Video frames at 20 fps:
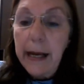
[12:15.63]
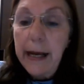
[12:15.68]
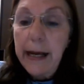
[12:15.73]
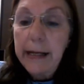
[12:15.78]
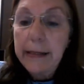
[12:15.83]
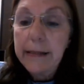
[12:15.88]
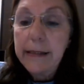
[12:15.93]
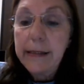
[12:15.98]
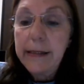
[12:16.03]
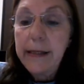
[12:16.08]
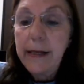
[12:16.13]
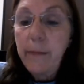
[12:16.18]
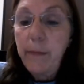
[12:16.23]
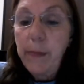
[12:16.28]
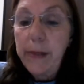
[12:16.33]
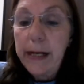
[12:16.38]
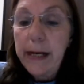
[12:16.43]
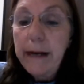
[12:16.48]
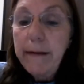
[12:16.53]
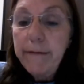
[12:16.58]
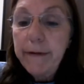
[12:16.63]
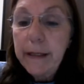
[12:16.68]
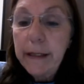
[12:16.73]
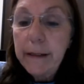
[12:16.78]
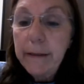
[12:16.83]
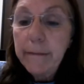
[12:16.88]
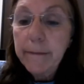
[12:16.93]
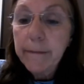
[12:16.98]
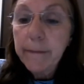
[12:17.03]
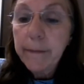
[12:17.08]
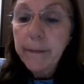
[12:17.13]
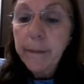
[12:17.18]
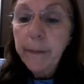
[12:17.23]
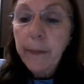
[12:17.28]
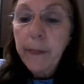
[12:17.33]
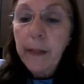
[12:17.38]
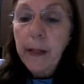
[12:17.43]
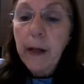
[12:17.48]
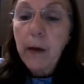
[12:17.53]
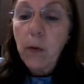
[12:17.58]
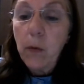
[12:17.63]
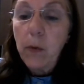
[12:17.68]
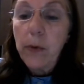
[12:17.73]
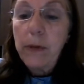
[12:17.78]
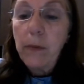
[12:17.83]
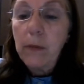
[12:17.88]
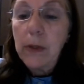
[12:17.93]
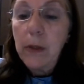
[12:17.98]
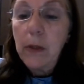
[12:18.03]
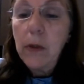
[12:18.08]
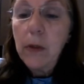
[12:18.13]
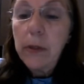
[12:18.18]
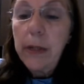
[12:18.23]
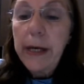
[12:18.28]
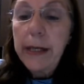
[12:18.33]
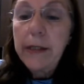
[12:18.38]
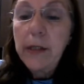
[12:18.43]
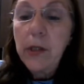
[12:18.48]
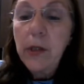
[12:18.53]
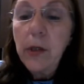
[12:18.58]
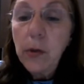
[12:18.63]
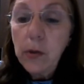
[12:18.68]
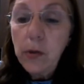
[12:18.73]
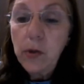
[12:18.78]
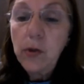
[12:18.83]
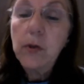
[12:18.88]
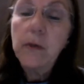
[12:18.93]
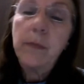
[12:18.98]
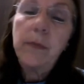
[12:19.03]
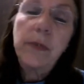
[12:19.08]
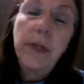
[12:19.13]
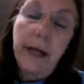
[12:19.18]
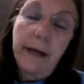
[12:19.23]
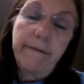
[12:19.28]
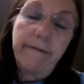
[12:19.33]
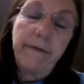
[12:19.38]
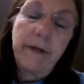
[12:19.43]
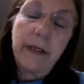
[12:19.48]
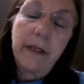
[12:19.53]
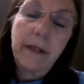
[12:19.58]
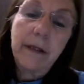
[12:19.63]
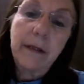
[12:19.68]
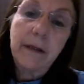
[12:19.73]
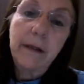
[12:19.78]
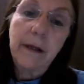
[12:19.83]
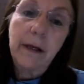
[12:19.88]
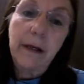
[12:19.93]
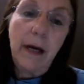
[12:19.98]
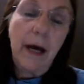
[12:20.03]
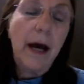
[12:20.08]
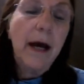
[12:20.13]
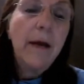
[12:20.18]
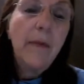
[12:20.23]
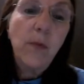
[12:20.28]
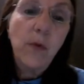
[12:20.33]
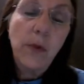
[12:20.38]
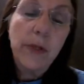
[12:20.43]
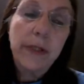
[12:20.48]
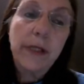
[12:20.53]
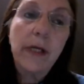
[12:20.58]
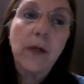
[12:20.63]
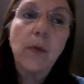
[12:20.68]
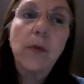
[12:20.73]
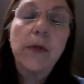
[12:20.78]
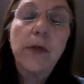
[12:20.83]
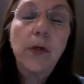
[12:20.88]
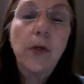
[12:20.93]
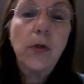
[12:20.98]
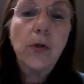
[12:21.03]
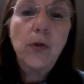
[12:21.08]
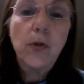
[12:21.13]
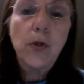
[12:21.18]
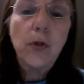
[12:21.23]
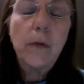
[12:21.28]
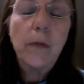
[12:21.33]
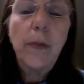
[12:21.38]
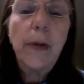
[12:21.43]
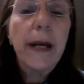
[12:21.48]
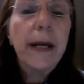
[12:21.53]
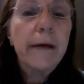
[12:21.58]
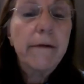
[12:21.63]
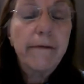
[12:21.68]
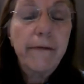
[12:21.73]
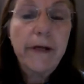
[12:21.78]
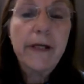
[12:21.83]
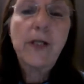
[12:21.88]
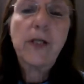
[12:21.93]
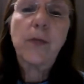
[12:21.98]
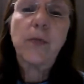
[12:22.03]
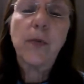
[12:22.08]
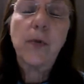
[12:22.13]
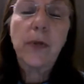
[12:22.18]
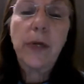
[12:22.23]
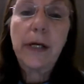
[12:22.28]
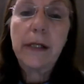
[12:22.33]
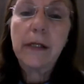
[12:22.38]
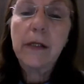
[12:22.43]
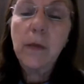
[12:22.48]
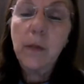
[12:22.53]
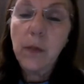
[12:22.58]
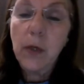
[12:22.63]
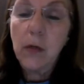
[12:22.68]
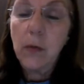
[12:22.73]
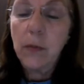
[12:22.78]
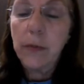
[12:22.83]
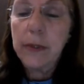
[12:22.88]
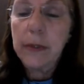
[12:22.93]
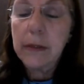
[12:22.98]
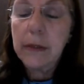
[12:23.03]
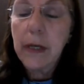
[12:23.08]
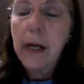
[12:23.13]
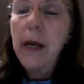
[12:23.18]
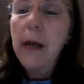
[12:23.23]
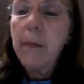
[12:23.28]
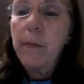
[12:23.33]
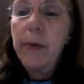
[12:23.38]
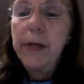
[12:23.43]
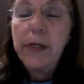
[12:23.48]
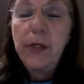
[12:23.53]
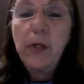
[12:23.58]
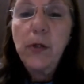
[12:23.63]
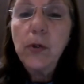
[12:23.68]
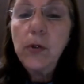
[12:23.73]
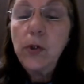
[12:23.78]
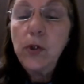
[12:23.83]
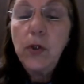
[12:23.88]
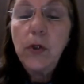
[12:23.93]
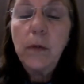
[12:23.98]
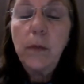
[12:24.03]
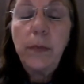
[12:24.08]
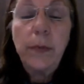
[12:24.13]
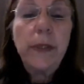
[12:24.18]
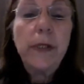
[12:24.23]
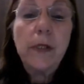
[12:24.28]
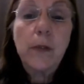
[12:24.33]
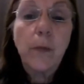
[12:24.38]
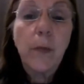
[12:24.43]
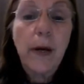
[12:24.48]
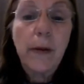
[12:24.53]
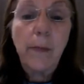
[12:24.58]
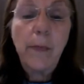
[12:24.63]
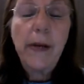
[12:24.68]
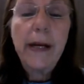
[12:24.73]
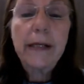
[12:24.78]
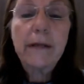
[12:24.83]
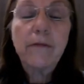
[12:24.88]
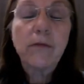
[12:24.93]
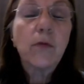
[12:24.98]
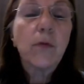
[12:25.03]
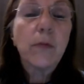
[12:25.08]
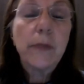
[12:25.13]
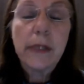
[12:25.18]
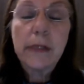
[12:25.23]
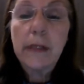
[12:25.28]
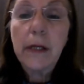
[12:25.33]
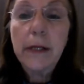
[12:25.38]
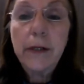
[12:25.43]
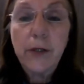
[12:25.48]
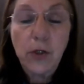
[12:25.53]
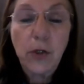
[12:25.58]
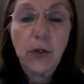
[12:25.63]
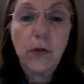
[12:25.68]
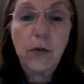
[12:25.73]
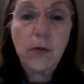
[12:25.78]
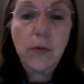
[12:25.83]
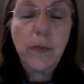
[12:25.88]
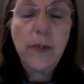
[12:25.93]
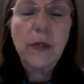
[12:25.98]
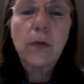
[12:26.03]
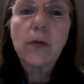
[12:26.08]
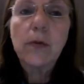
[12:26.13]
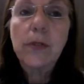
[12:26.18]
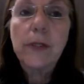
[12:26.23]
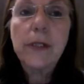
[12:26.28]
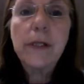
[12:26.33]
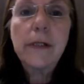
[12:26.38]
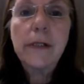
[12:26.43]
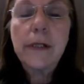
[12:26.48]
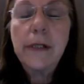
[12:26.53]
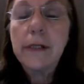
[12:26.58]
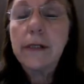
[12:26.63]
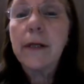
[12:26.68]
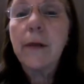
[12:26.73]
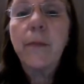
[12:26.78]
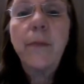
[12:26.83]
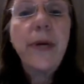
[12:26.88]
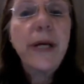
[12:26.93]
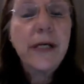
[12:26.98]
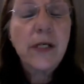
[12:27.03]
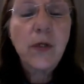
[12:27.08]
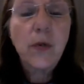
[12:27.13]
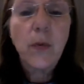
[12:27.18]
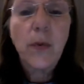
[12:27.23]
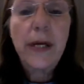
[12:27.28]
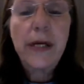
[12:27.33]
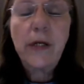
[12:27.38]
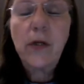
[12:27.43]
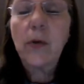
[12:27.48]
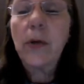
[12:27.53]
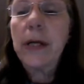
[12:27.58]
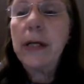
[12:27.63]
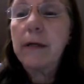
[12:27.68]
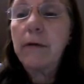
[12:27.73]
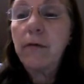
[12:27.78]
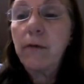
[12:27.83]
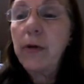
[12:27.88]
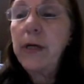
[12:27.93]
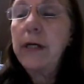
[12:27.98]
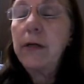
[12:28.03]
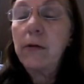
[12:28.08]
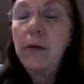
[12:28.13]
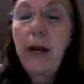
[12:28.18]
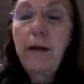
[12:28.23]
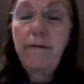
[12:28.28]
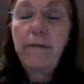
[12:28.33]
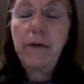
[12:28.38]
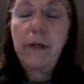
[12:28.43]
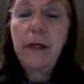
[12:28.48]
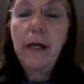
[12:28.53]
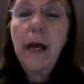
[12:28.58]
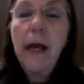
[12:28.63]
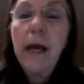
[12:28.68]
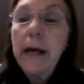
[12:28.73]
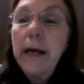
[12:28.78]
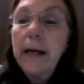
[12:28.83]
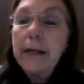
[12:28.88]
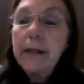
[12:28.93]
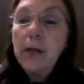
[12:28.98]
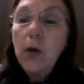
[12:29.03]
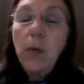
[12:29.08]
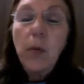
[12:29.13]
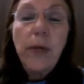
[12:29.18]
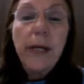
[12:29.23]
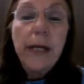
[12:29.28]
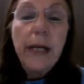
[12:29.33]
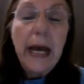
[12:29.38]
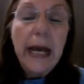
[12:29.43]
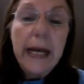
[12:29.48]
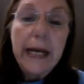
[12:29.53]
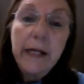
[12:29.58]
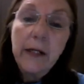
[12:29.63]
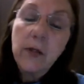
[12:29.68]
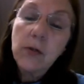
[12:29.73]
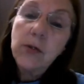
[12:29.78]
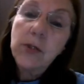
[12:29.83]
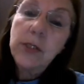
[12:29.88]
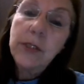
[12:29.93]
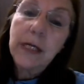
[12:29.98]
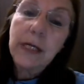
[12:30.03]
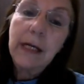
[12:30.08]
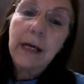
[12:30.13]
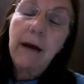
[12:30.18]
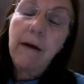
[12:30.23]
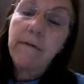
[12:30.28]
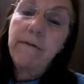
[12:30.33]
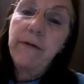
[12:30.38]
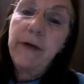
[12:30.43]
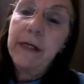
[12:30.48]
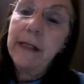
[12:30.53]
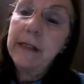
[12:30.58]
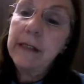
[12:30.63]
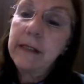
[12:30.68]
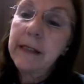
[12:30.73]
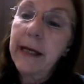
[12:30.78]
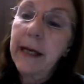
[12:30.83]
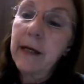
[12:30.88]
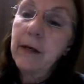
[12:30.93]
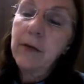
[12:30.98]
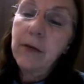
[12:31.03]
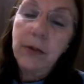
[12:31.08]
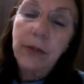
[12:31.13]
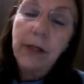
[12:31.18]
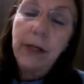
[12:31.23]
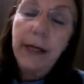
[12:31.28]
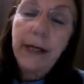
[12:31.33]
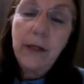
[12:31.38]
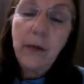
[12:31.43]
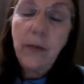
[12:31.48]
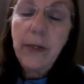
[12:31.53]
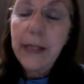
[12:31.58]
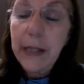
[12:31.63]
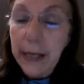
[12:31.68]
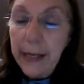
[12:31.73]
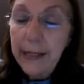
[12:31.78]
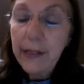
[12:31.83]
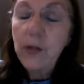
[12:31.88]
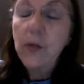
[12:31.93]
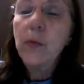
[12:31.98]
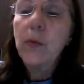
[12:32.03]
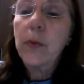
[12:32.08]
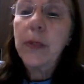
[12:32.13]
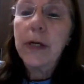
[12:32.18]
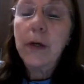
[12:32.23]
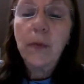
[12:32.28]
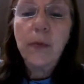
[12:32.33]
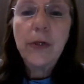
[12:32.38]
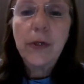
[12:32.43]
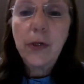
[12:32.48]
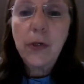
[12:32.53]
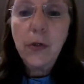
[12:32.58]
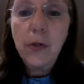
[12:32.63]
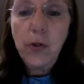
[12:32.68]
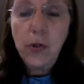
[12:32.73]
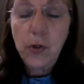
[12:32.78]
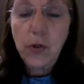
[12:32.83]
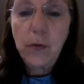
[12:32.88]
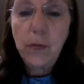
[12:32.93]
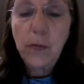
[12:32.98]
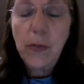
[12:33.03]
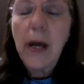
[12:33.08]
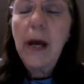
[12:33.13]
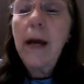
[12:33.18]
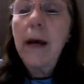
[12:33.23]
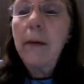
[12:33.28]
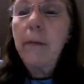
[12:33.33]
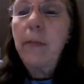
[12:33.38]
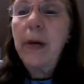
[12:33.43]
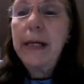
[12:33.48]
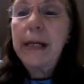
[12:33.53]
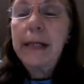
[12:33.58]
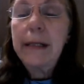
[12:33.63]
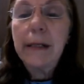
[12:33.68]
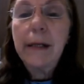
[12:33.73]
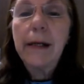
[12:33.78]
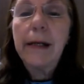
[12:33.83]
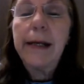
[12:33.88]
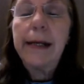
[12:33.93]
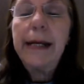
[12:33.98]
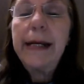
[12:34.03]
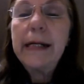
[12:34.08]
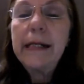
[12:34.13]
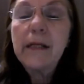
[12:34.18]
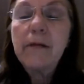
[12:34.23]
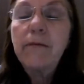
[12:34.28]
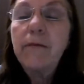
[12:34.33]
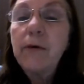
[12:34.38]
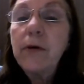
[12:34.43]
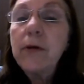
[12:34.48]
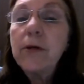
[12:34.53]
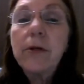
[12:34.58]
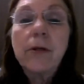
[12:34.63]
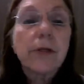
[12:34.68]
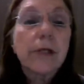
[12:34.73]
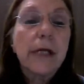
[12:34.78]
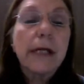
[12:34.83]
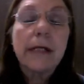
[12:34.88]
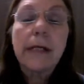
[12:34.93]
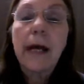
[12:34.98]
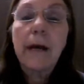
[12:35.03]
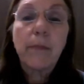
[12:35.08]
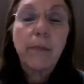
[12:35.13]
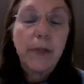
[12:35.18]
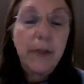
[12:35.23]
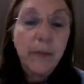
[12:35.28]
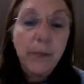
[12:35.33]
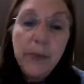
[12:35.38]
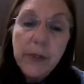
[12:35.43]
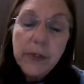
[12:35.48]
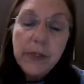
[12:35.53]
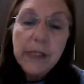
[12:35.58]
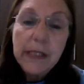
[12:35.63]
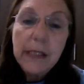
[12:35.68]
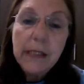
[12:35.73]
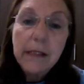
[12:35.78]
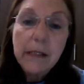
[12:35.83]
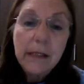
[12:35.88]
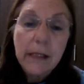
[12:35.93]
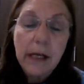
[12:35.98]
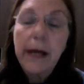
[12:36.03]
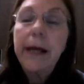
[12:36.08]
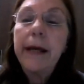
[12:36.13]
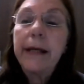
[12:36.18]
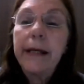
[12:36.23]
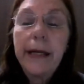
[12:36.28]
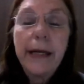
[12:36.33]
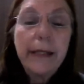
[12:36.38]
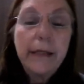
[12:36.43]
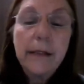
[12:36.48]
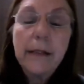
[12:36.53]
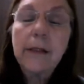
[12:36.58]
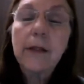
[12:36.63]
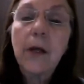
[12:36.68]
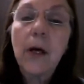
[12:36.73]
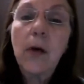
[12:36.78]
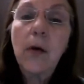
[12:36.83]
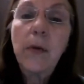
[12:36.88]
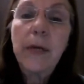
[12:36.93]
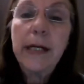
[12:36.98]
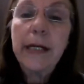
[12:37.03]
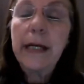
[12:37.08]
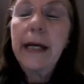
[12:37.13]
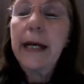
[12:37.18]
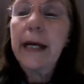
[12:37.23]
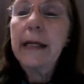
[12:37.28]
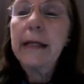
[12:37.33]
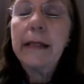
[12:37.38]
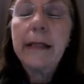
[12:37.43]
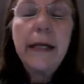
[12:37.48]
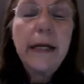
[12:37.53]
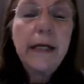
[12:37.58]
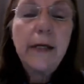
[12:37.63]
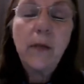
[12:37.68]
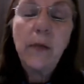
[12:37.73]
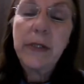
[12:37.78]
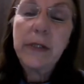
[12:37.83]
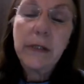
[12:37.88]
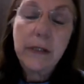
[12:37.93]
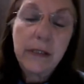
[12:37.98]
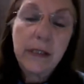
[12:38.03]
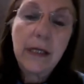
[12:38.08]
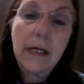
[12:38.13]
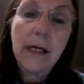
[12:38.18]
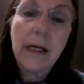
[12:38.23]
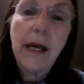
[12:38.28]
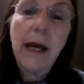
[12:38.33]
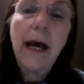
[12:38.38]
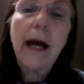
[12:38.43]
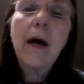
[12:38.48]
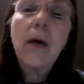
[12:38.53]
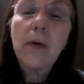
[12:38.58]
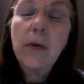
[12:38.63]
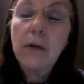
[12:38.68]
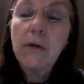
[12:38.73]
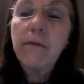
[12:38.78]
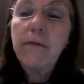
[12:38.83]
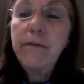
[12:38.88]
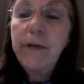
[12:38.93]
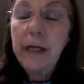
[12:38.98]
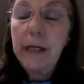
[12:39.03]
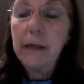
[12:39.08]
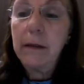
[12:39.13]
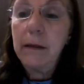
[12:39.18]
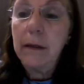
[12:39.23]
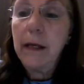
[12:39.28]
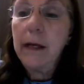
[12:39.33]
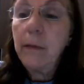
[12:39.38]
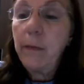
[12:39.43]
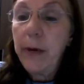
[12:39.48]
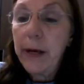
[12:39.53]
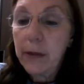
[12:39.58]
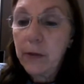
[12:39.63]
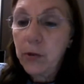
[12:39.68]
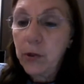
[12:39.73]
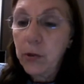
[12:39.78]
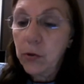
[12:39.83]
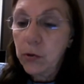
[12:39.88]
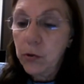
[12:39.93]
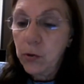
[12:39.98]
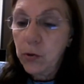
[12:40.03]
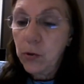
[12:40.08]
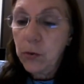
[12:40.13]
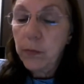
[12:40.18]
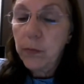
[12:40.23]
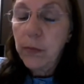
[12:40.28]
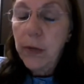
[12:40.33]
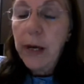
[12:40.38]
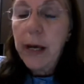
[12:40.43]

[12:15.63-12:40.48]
And step 11, we will look at YouTube traffic. I'm working with YouTube and Facebook at the moment. But YouTube is my platform that I chose because this is the best way to get free traffic. So we're going to stick our fingers out and we're going to work with YouTube. But let's first set up the business, get it going, and then we'll see how you feel about YouTube.